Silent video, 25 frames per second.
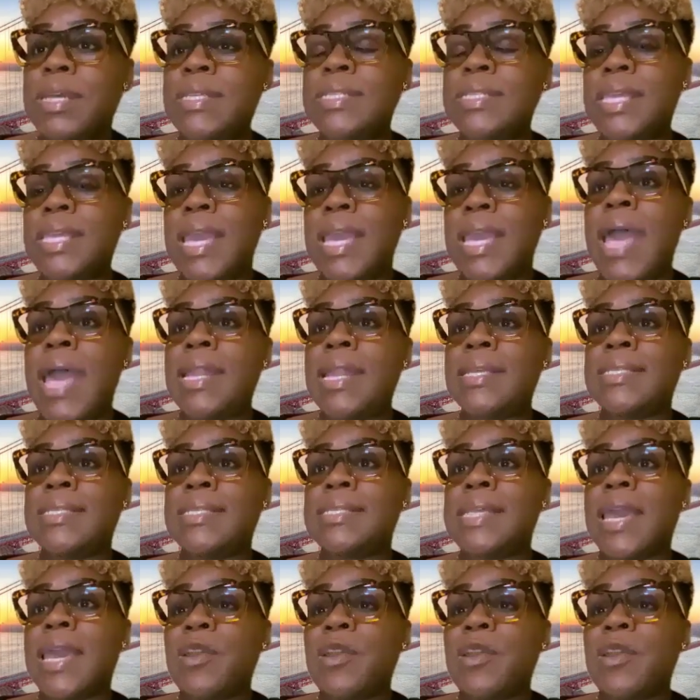because he had a
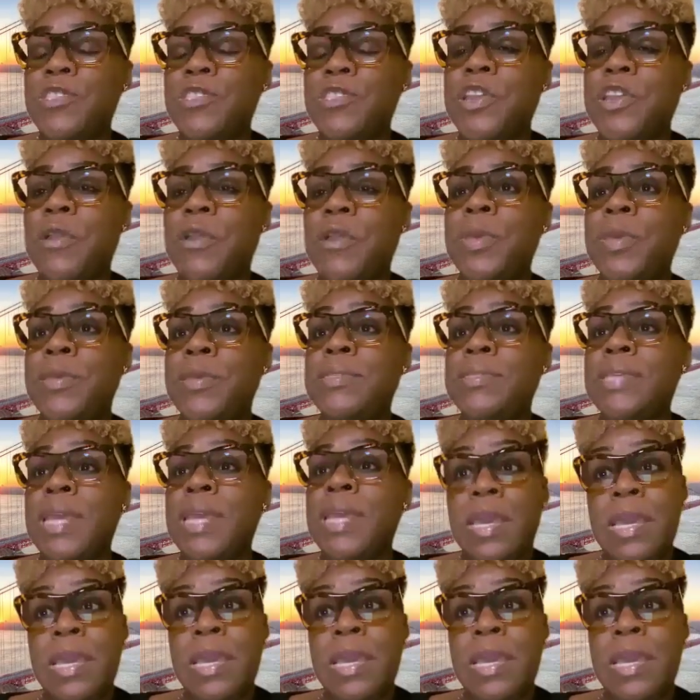psychotherapist